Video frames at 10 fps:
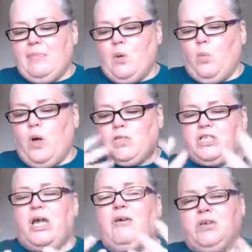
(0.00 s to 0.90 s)

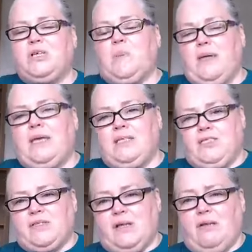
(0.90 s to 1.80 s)
Watch how you're speaking
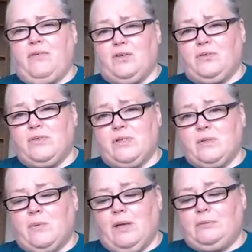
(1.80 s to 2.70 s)
to yourself and others
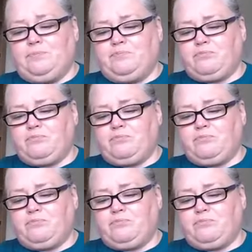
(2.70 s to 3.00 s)
as well.